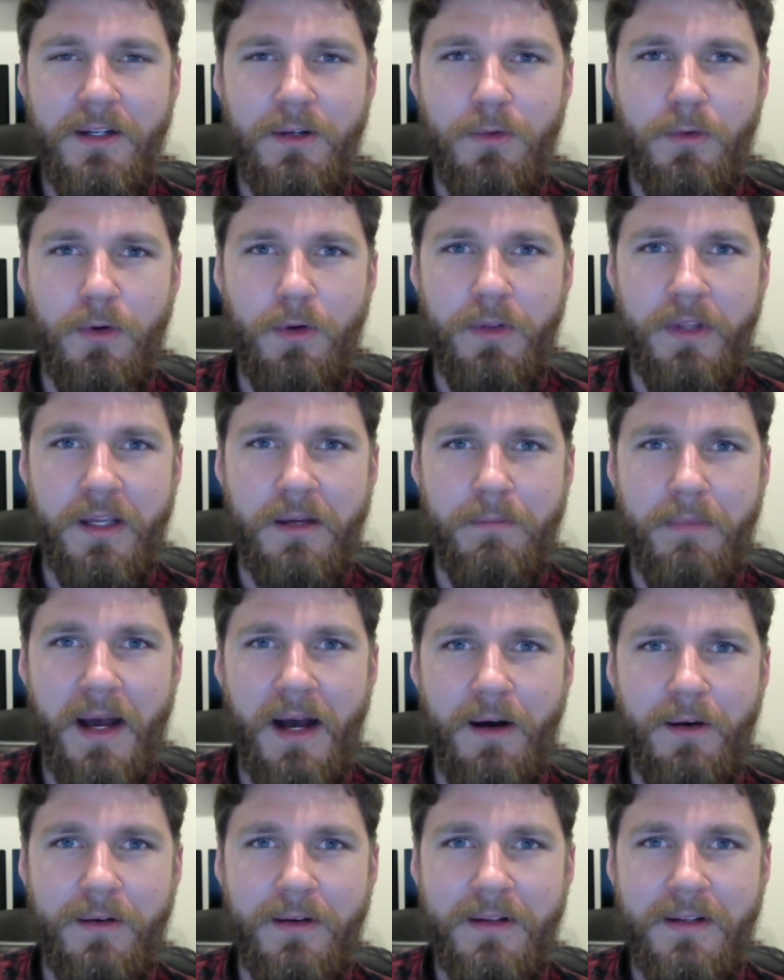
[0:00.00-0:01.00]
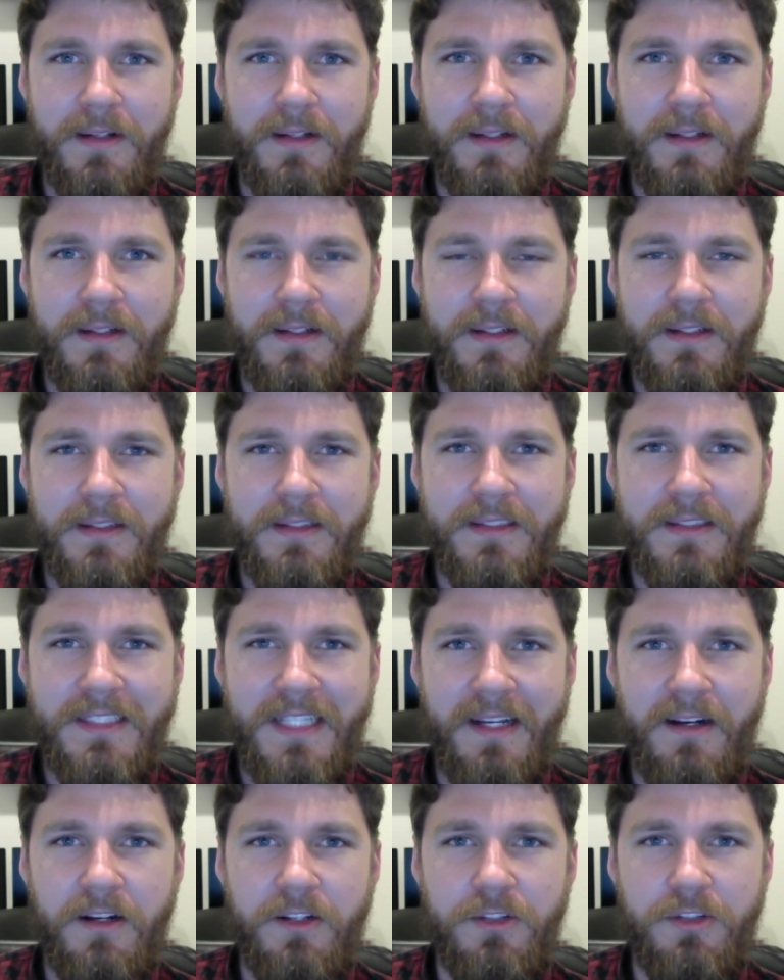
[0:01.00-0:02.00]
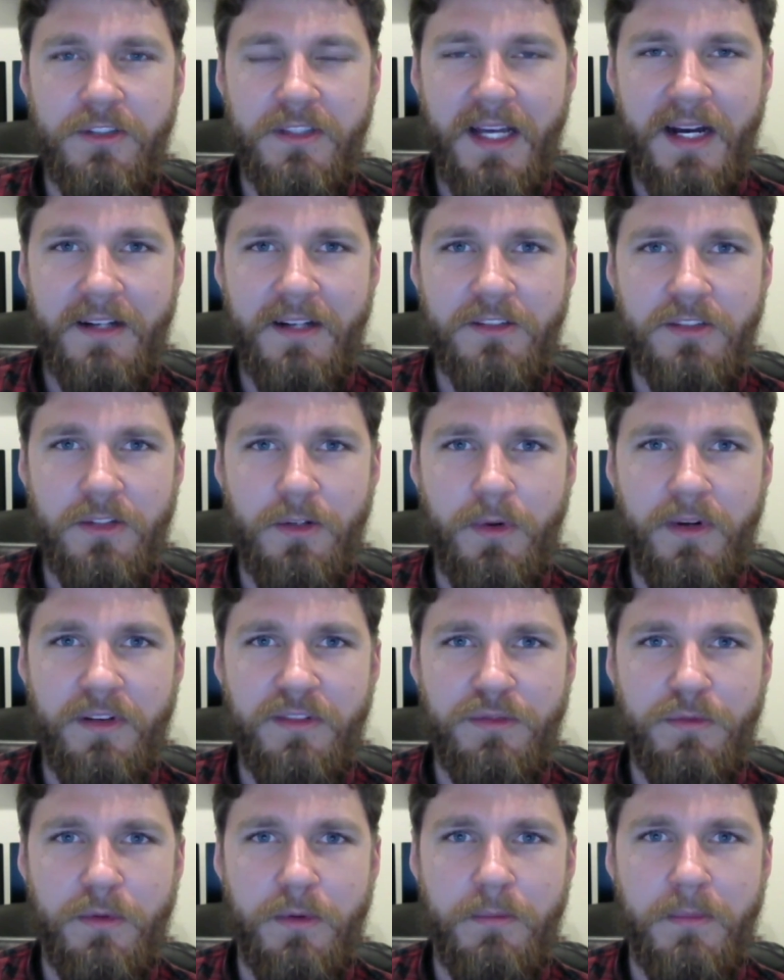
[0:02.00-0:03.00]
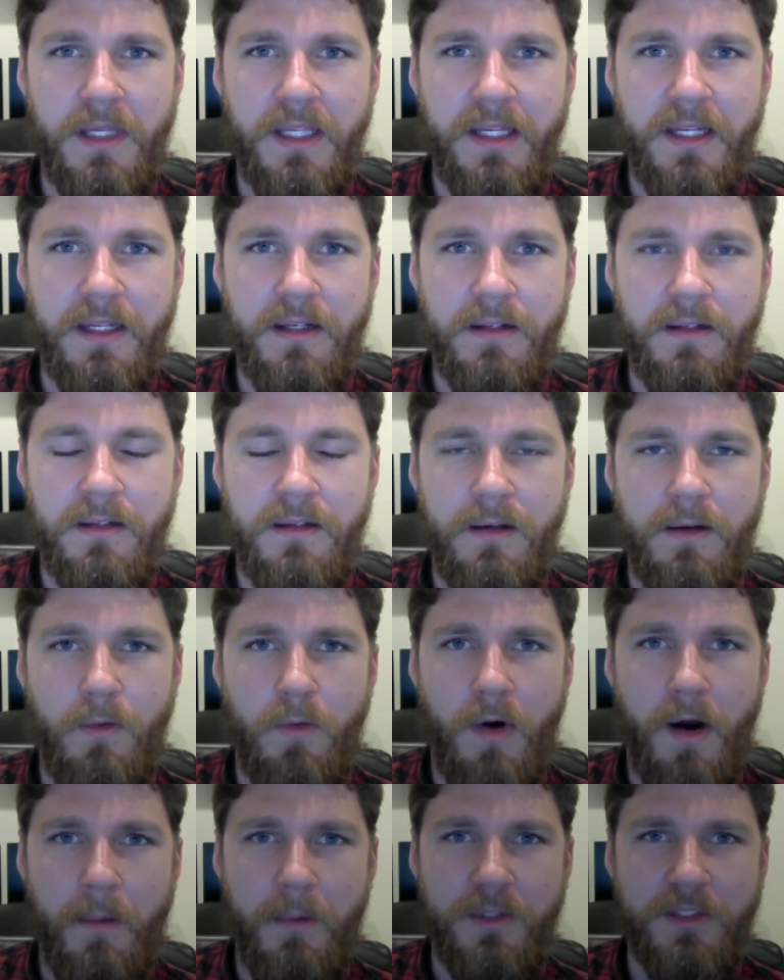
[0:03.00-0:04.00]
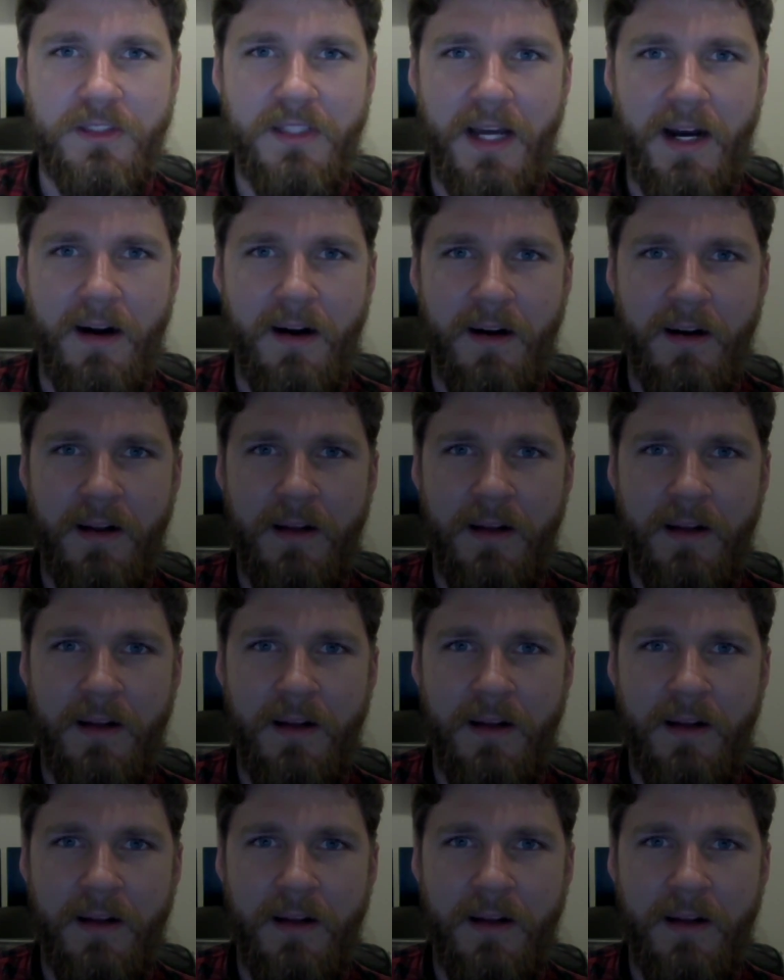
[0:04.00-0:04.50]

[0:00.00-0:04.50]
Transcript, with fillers: We're only about 10, 100,000 away from a million. We're almost there.